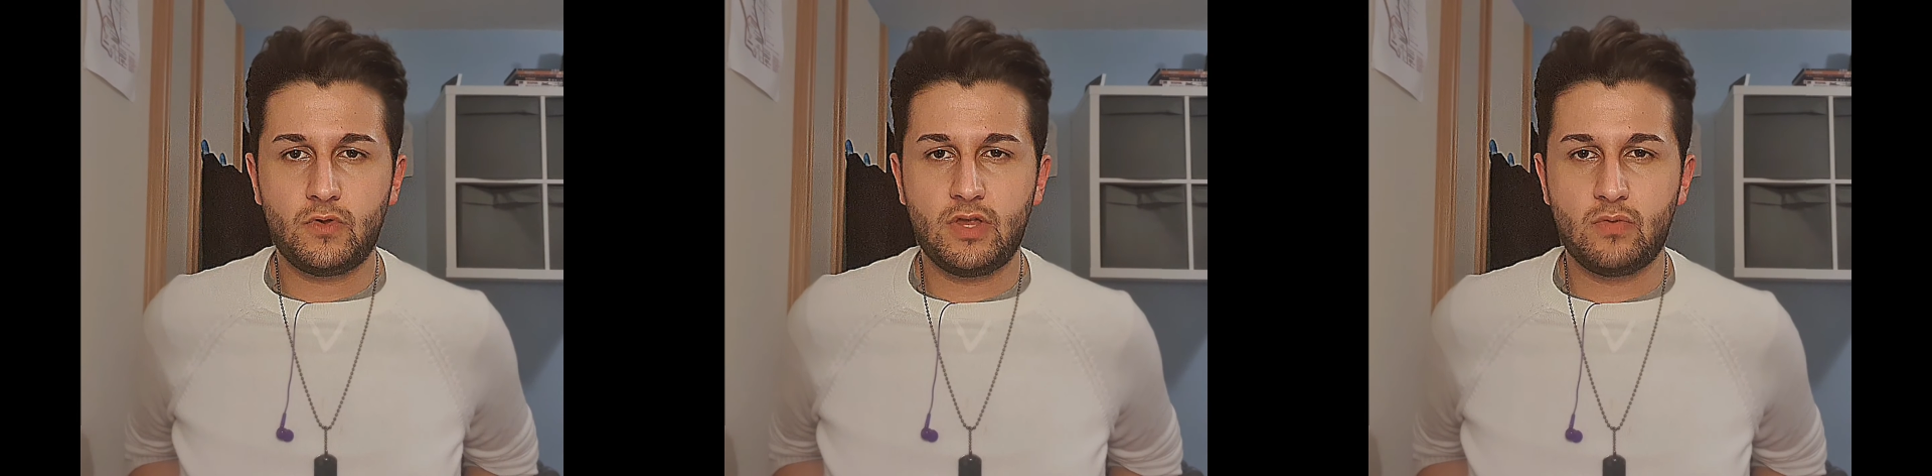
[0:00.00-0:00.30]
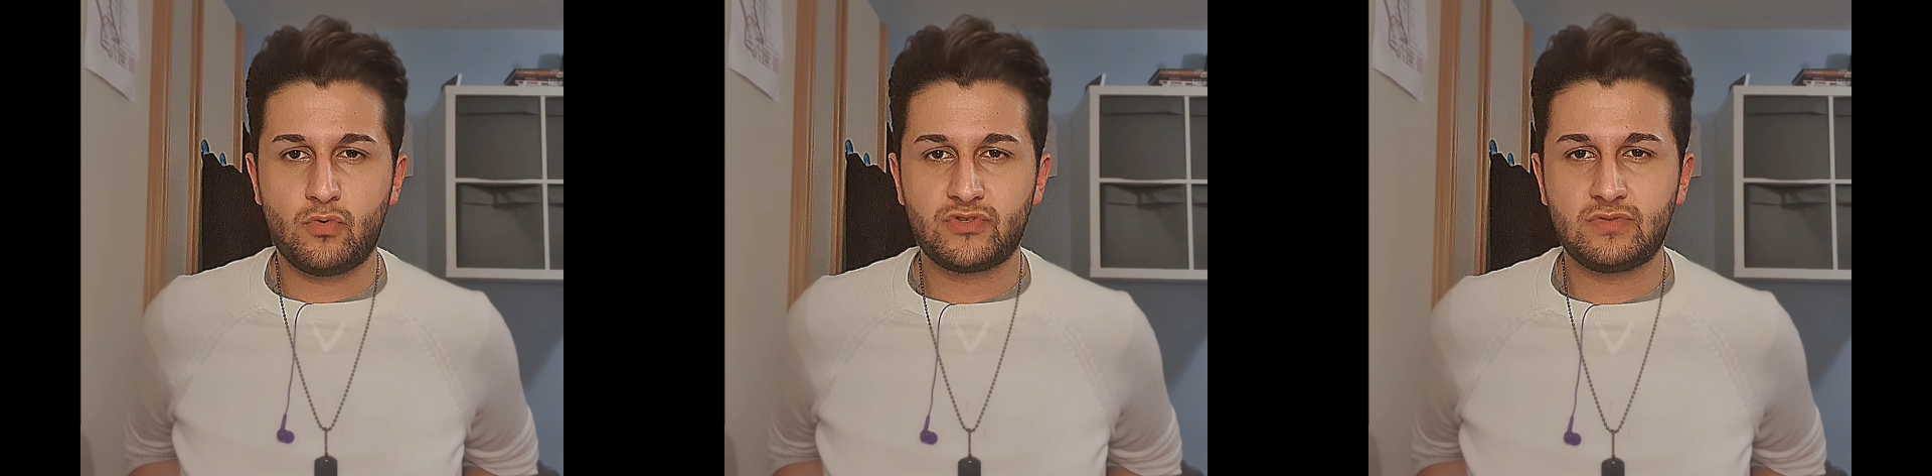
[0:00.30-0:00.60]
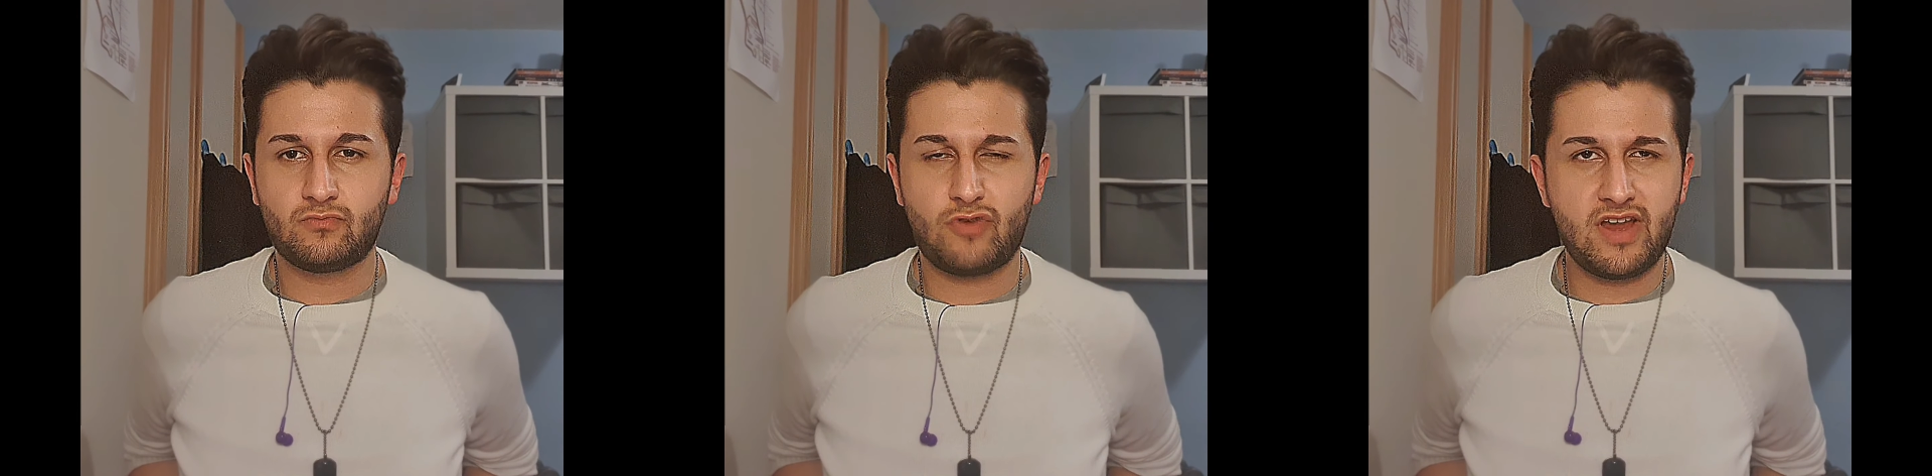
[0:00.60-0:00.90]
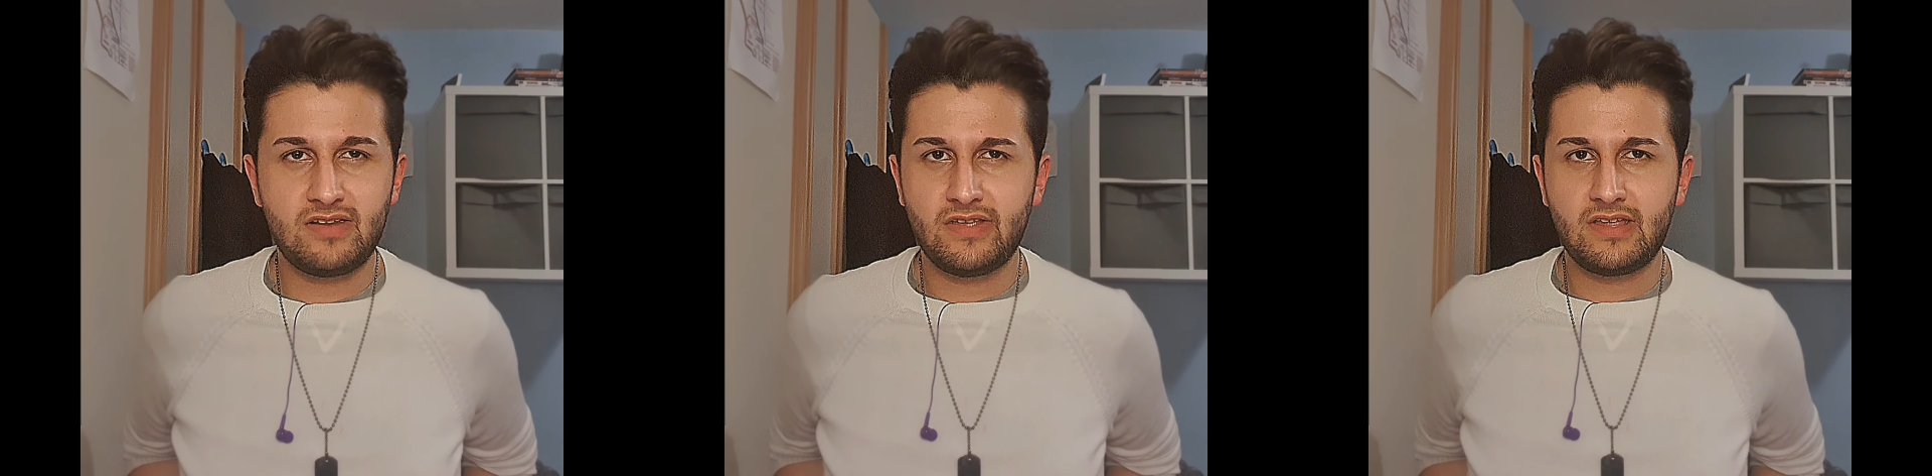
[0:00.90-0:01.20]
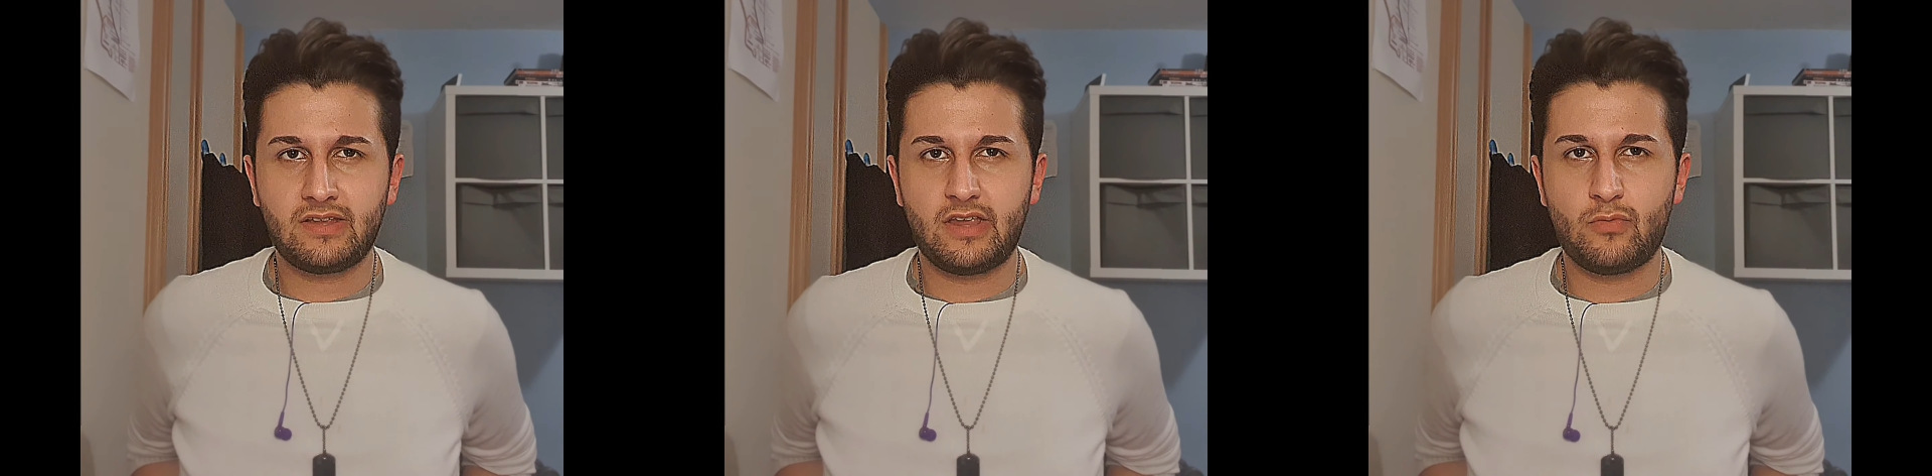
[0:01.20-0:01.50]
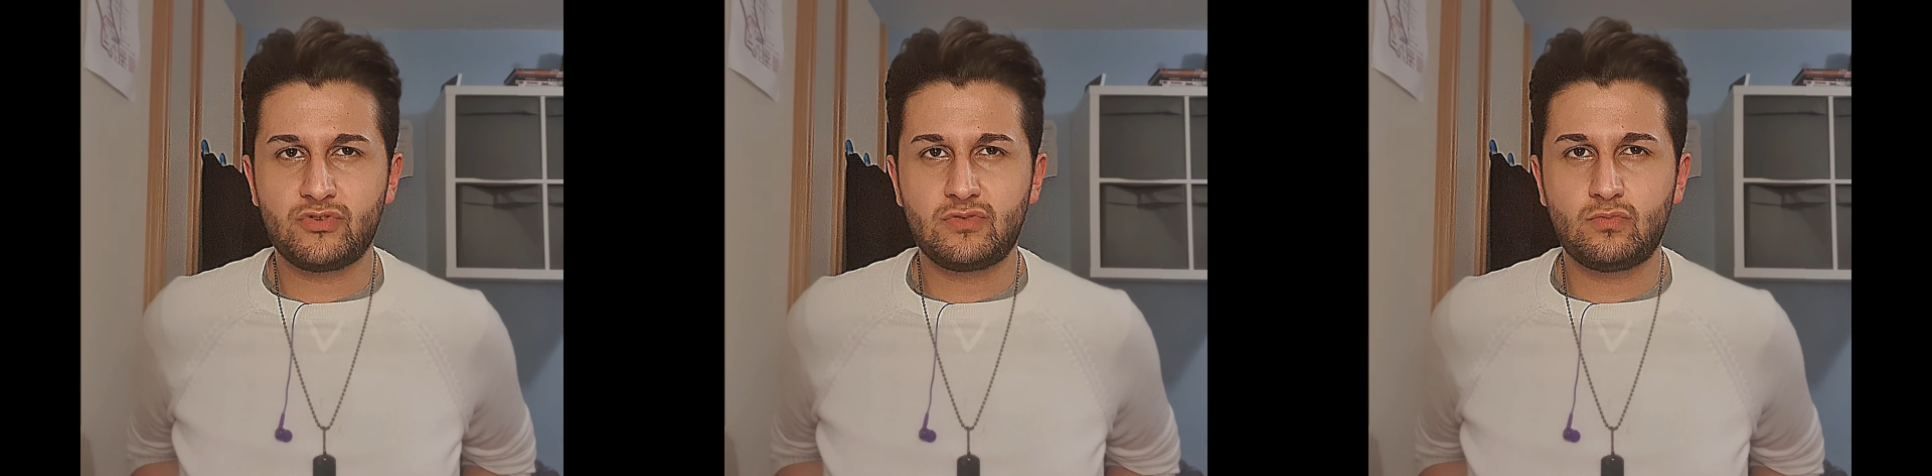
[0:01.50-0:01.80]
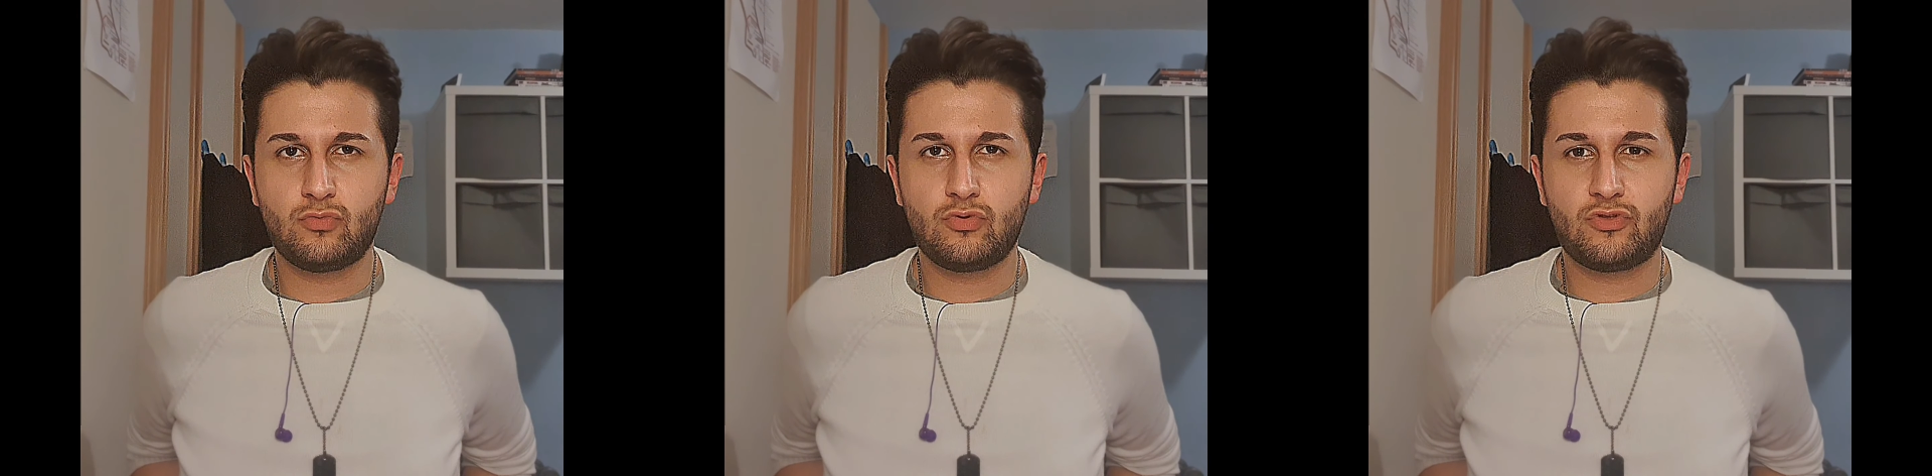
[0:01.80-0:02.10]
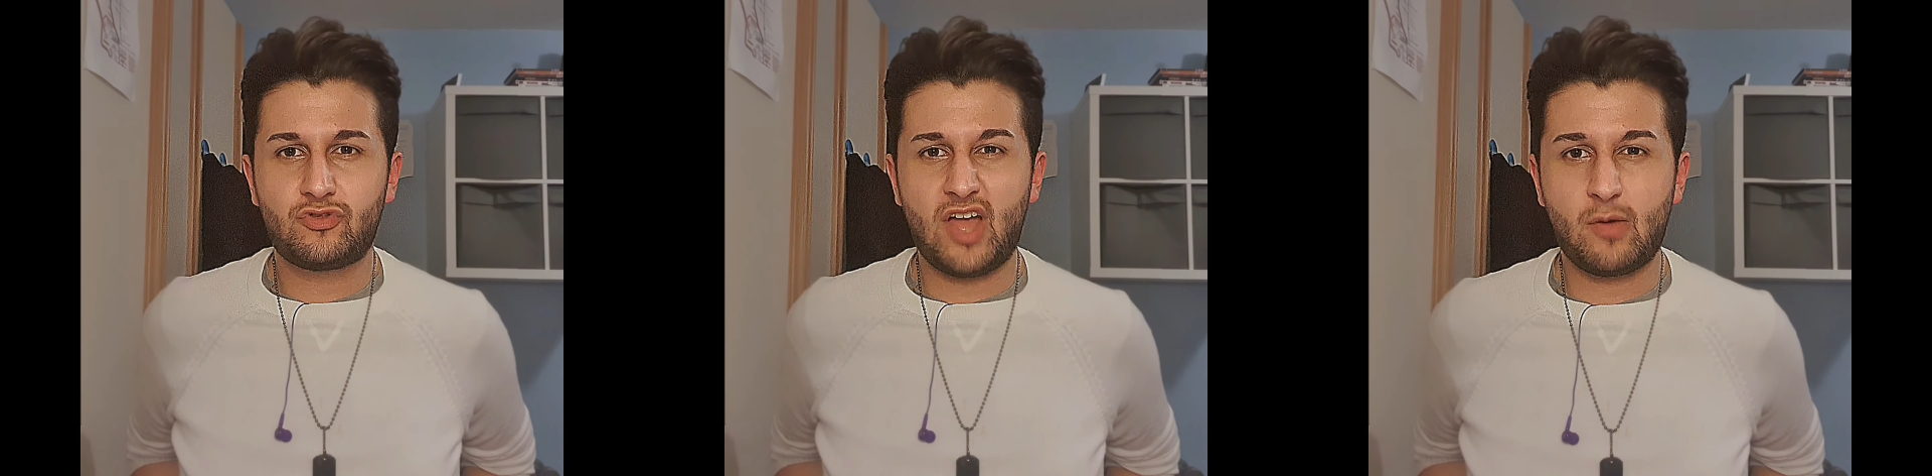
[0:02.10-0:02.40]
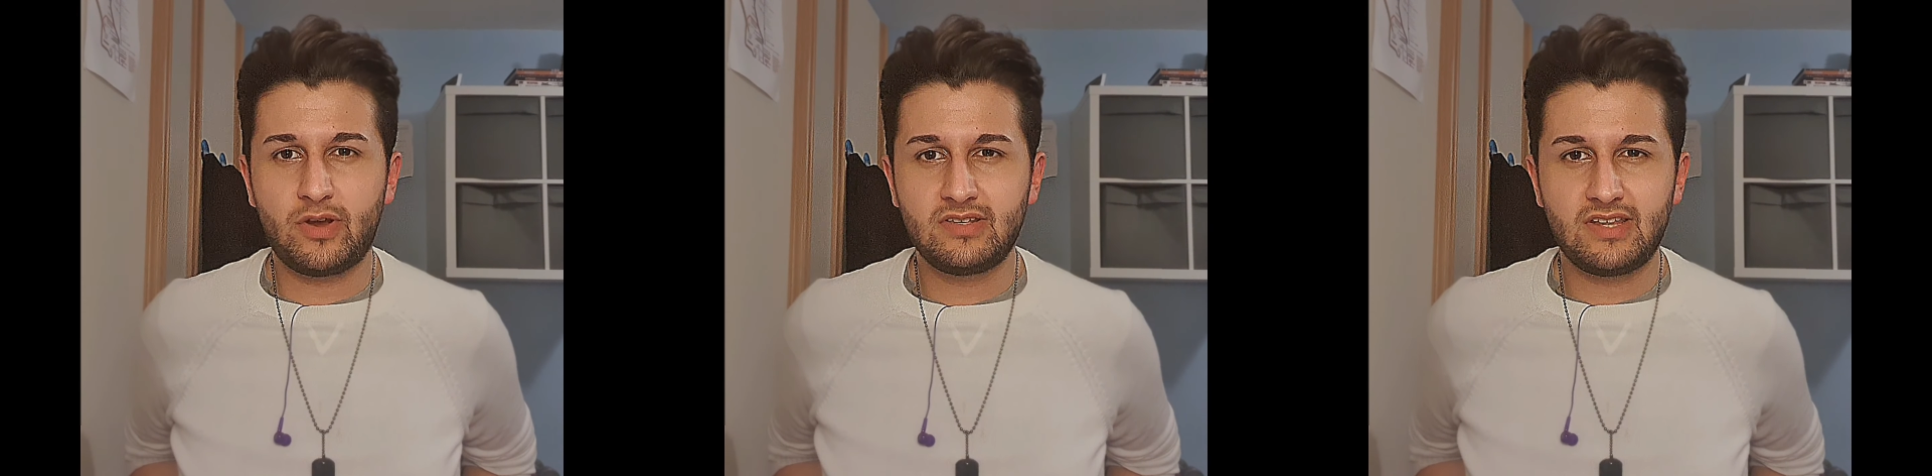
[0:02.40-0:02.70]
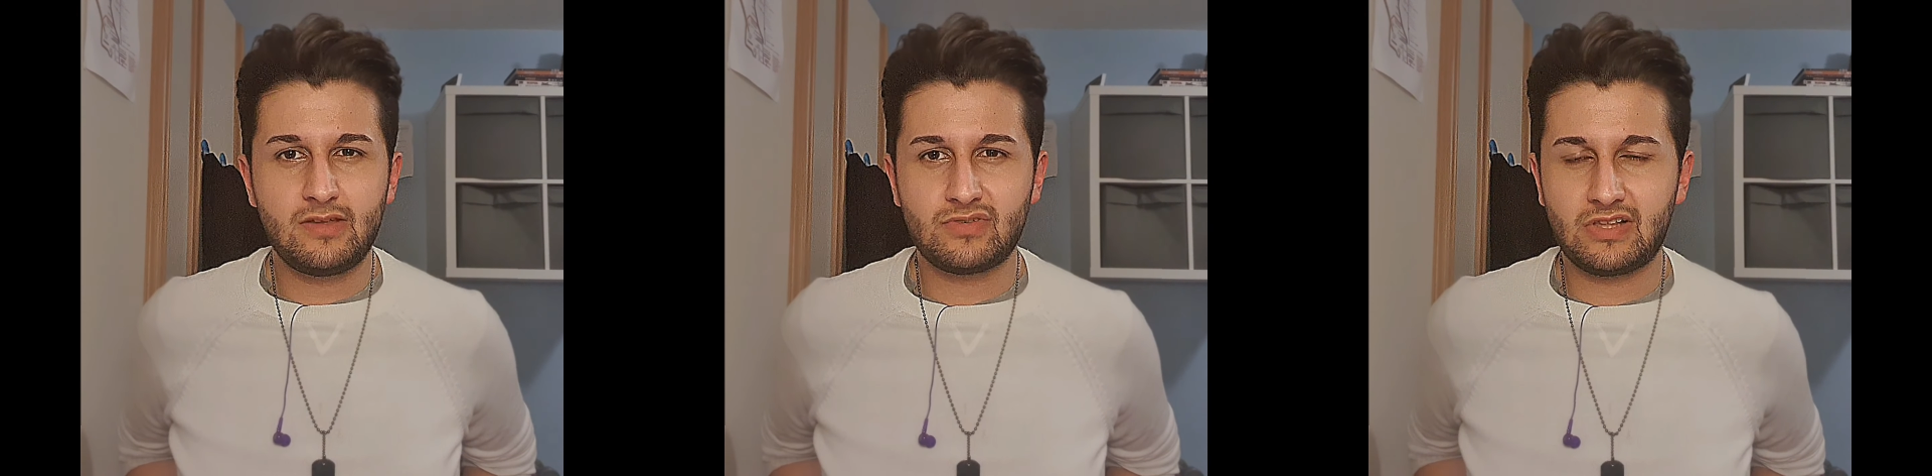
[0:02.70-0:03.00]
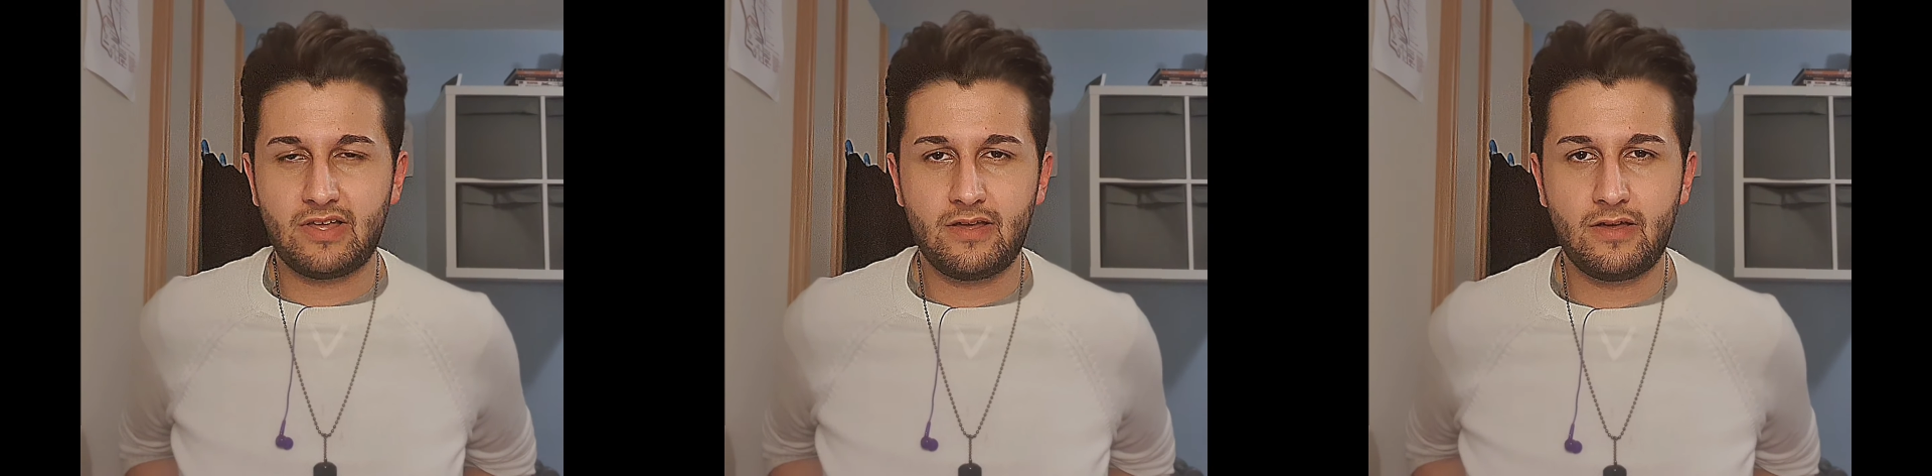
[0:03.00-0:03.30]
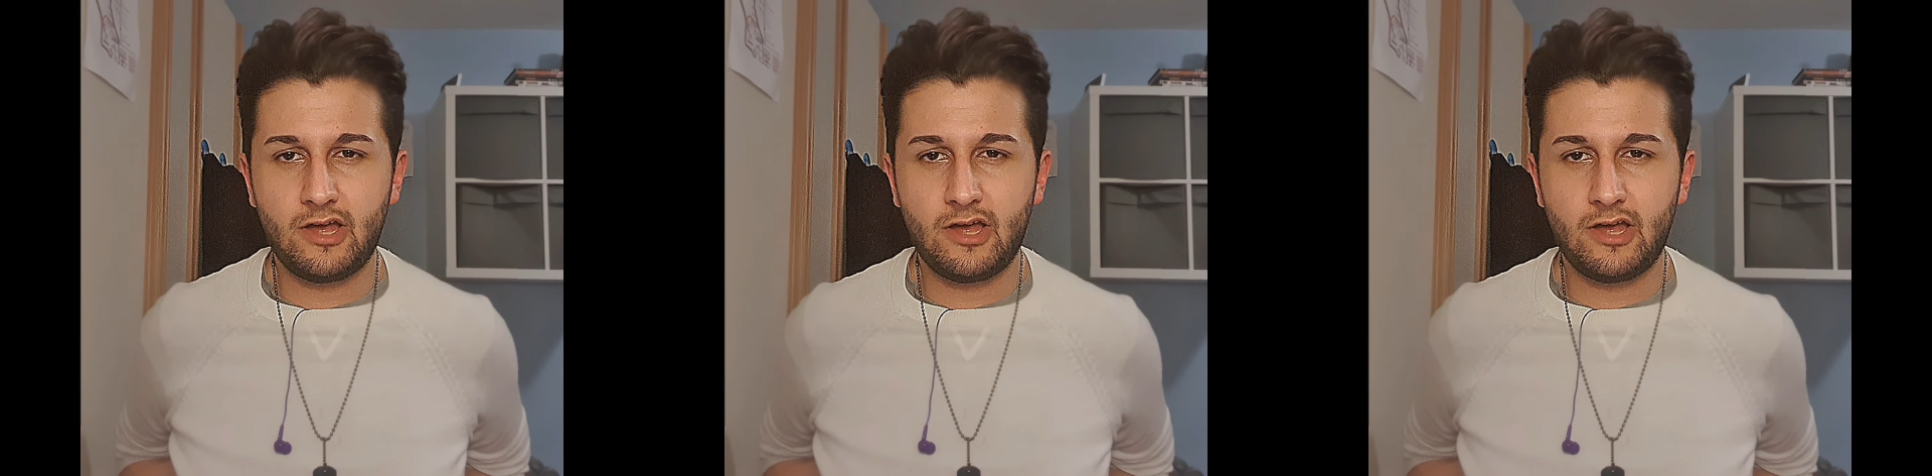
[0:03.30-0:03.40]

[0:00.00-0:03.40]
wasn't raining, it wasn't that windy, it was like